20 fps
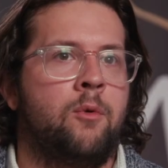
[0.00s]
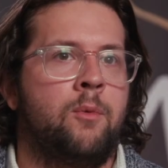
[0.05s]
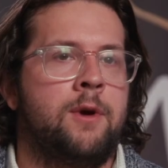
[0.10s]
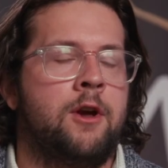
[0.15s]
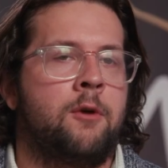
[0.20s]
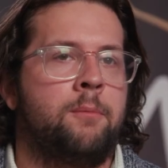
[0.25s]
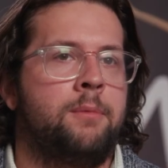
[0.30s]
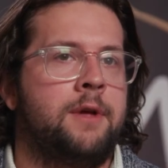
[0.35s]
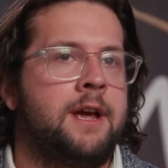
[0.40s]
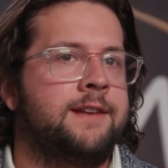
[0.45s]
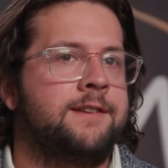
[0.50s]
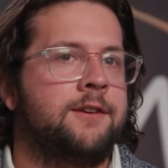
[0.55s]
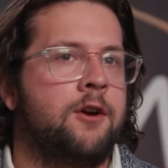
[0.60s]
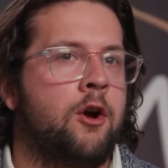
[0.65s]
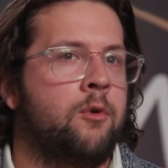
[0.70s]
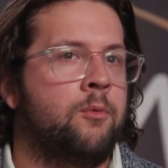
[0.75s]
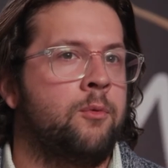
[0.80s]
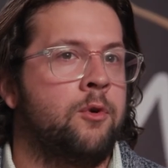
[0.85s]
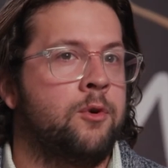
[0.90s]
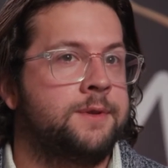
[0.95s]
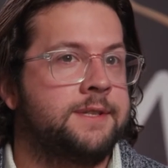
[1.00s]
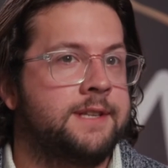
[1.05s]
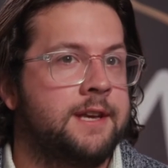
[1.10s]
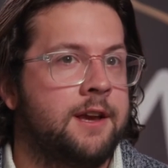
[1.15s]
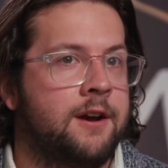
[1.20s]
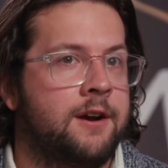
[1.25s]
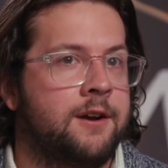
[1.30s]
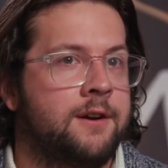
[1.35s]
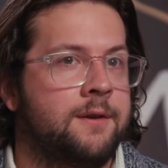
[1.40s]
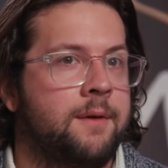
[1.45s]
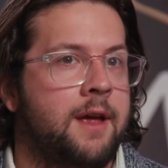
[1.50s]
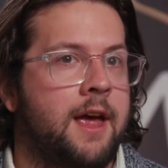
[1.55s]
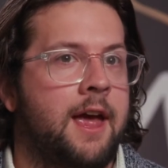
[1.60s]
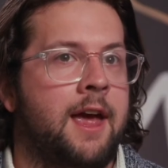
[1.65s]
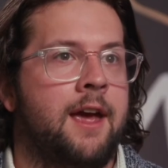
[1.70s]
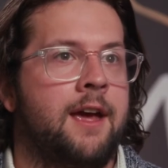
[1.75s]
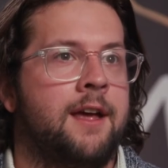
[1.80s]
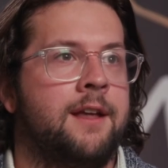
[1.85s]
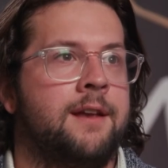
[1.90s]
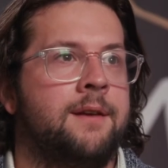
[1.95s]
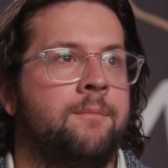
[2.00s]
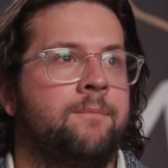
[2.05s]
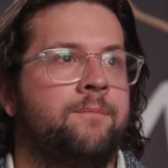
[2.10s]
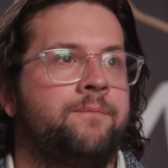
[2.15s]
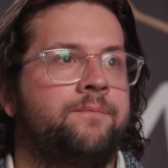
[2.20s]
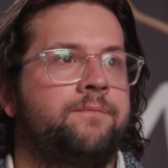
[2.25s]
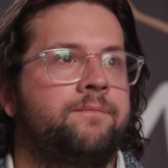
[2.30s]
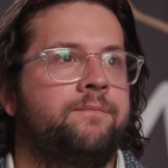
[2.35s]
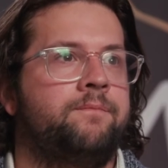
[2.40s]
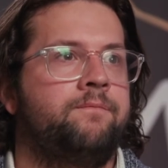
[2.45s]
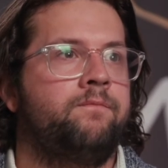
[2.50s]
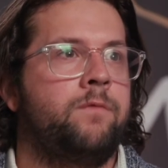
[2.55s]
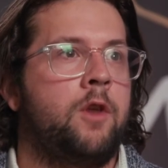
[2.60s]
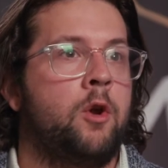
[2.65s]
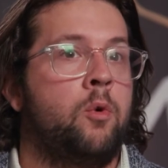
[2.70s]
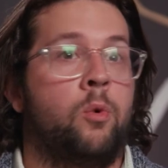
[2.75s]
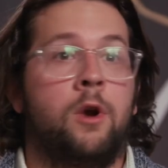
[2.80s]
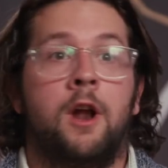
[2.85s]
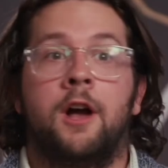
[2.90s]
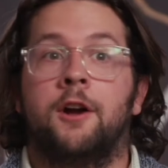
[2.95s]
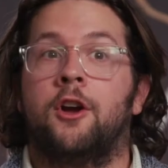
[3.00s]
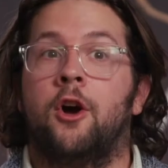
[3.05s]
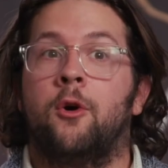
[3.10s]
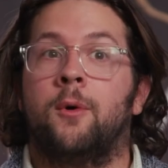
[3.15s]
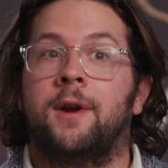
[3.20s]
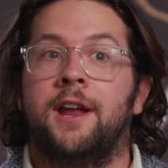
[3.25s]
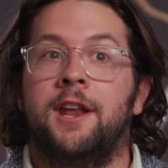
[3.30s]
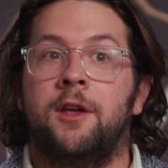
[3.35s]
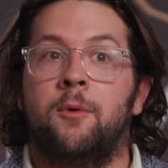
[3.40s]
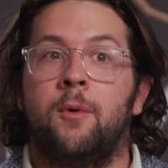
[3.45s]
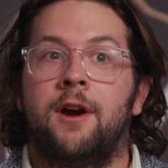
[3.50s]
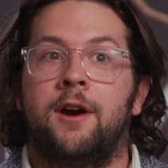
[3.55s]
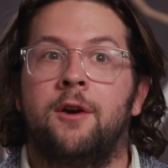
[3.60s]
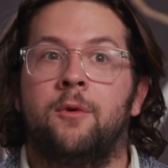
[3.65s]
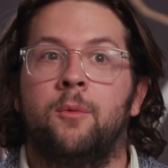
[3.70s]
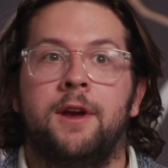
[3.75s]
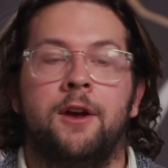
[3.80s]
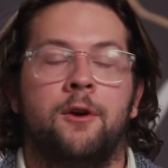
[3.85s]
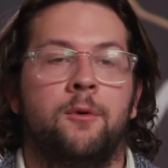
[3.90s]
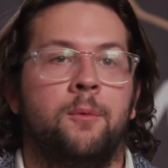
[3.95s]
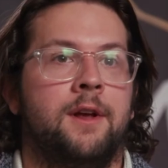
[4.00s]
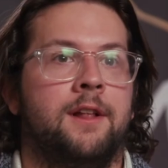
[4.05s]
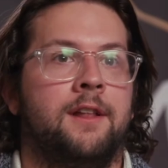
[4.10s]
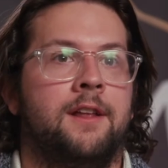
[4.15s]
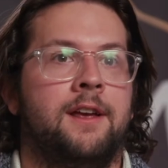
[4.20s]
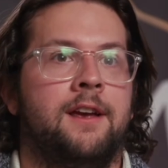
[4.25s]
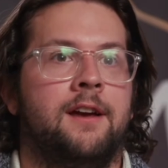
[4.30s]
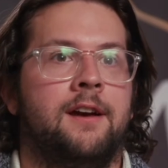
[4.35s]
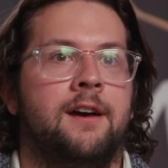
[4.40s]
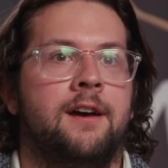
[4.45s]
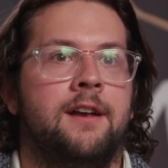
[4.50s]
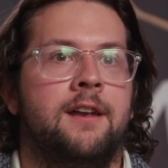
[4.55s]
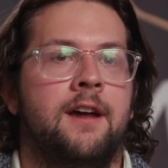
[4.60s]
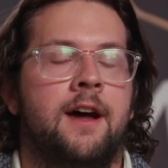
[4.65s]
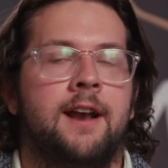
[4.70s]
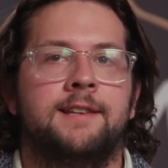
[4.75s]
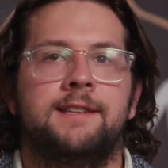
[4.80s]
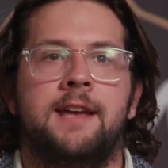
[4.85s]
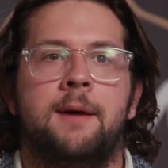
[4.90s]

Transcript: know, we are planting our roots here and we're not going anywhere. We are really uh, not a